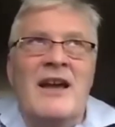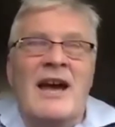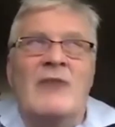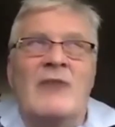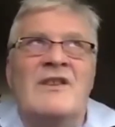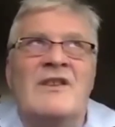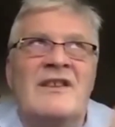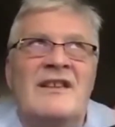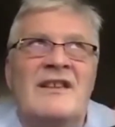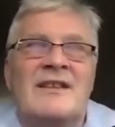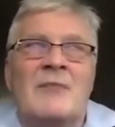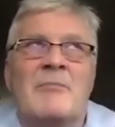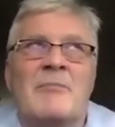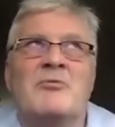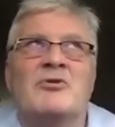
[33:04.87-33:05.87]
I would say
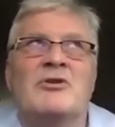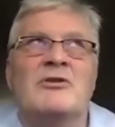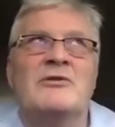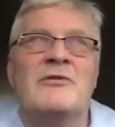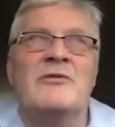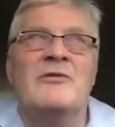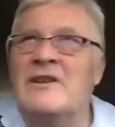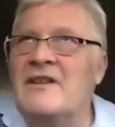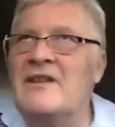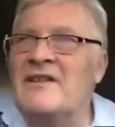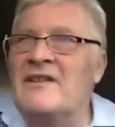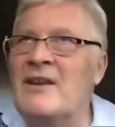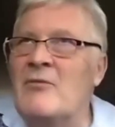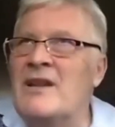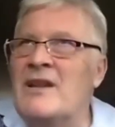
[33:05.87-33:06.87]
some people would go further and
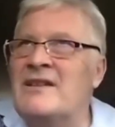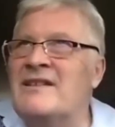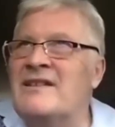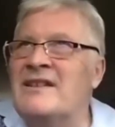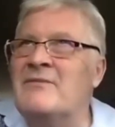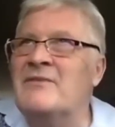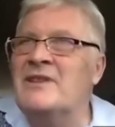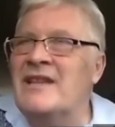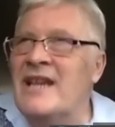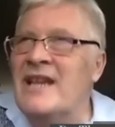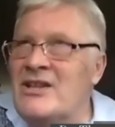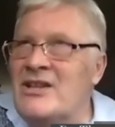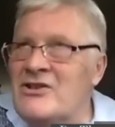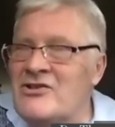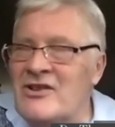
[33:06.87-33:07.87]
say, well, it's even
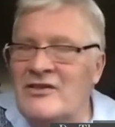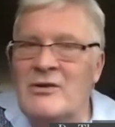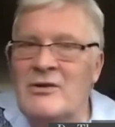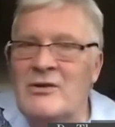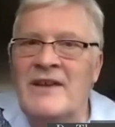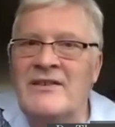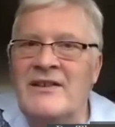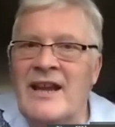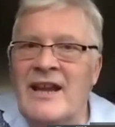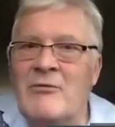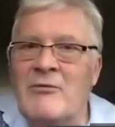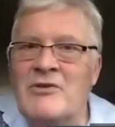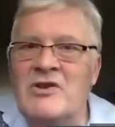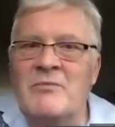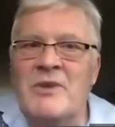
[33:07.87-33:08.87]
dangerous to have other
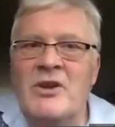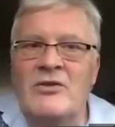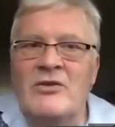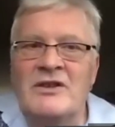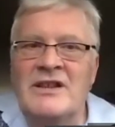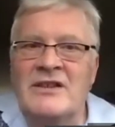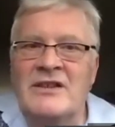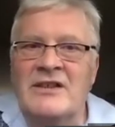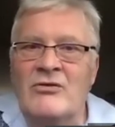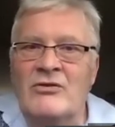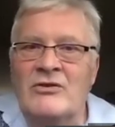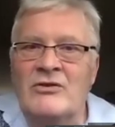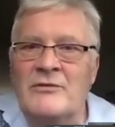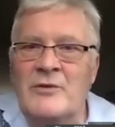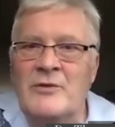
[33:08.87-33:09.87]
languages because it can
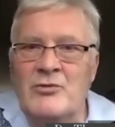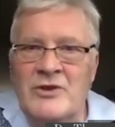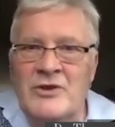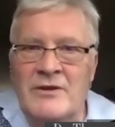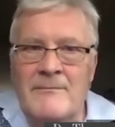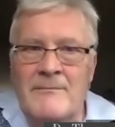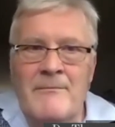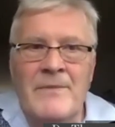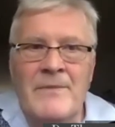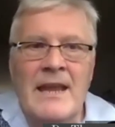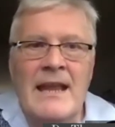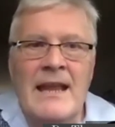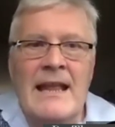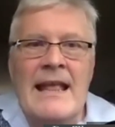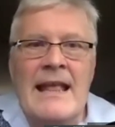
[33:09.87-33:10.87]
cause confusion.
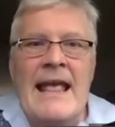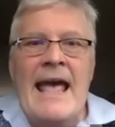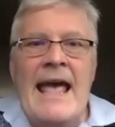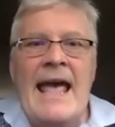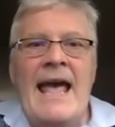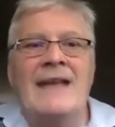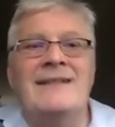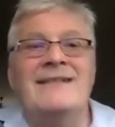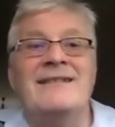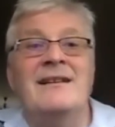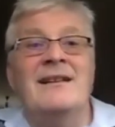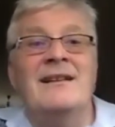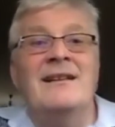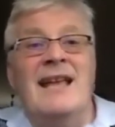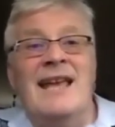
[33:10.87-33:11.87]
And
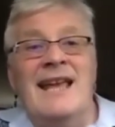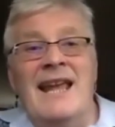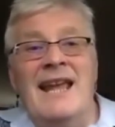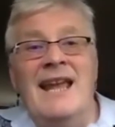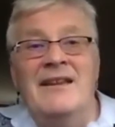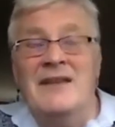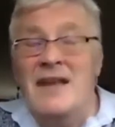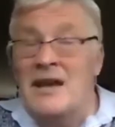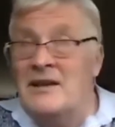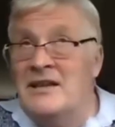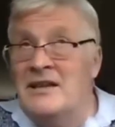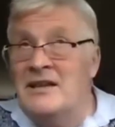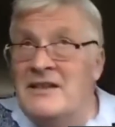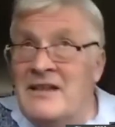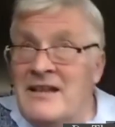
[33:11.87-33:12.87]
again,
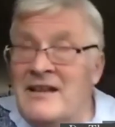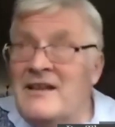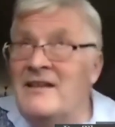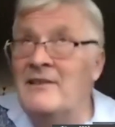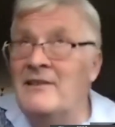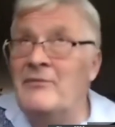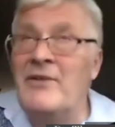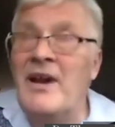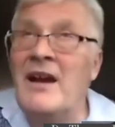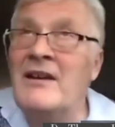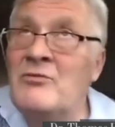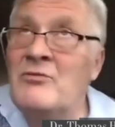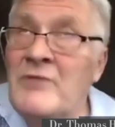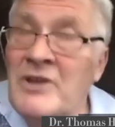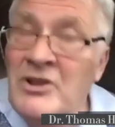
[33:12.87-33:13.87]
it is a
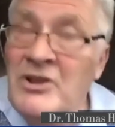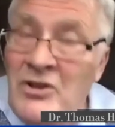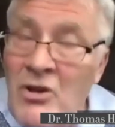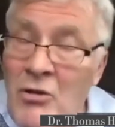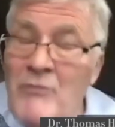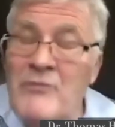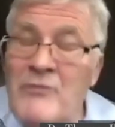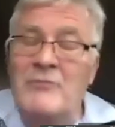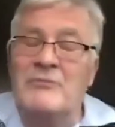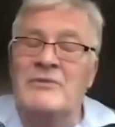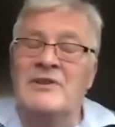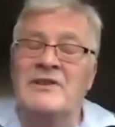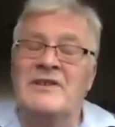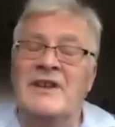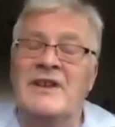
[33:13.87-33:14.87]
fact we know from
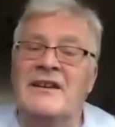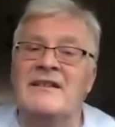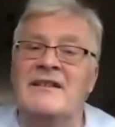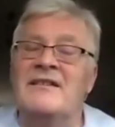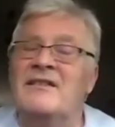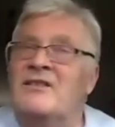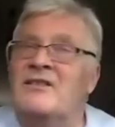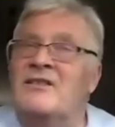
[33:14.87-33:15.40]
science.